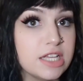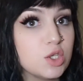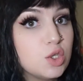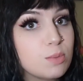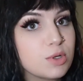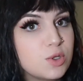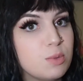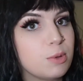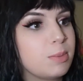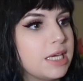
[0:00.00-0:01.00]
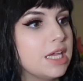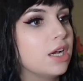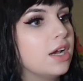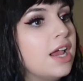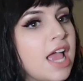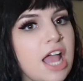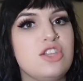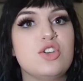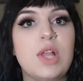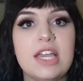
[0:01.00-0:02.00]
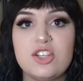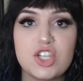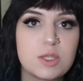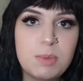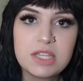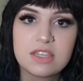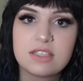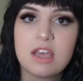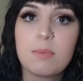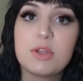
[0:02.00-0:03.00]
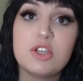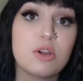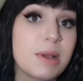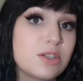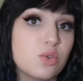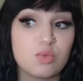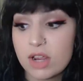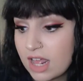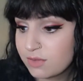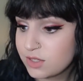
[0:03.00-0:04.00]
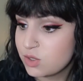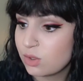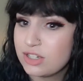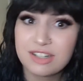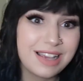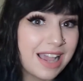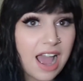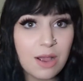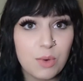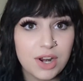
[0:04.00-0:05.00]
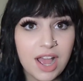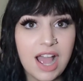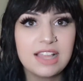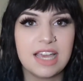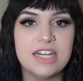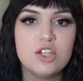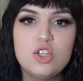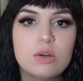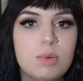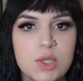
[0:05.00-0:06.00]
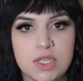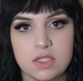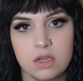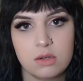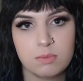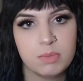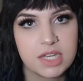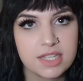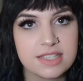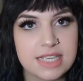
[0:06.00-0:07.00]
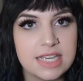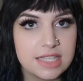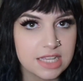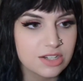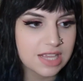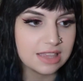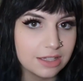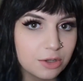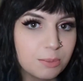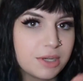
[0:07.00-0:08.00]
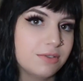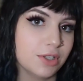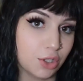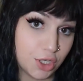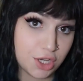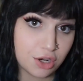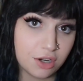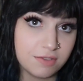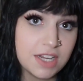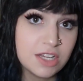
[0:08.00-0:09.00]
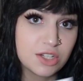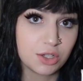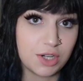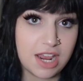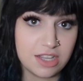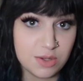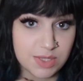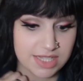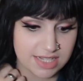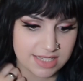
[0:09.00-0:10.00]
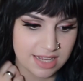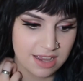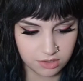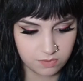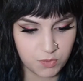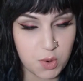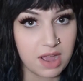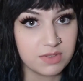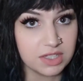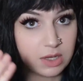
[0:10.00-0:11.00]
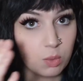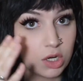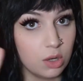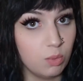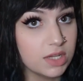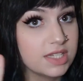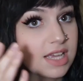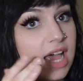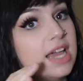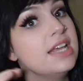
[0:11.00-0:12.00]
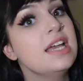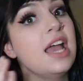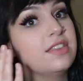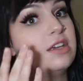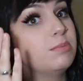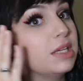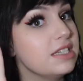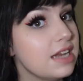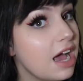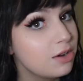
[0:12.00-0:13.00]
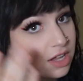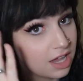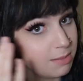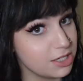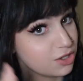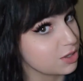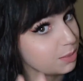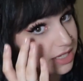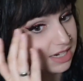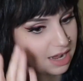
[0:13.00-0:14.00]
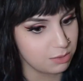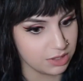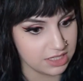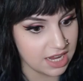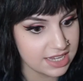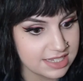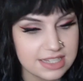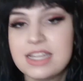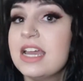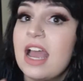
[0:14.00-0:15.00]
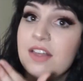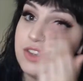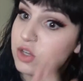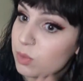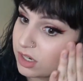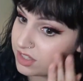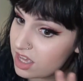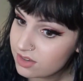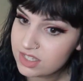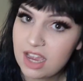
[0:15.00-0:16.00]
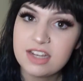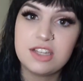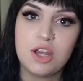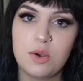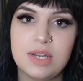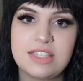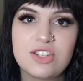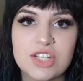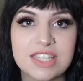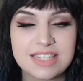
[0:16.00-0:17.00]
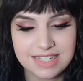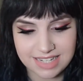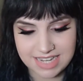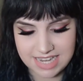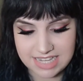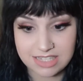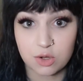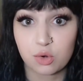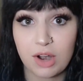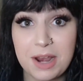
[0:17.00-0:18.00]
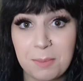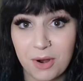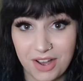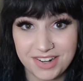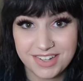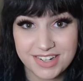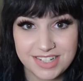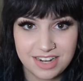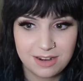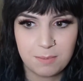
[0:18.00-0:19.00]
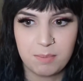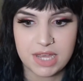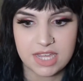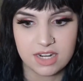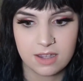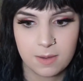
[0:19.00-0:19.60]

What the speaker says: a super beginner and you like just pick this up and you're about to run out the door and you're like, I want to highlight, don't put this on, because there's a little bit of a learning curve to learn how to use this. You have to like work on one side and like blend it out and make sure it's blended out really nicely, and then you can work on the other side. You know, it's a great product, but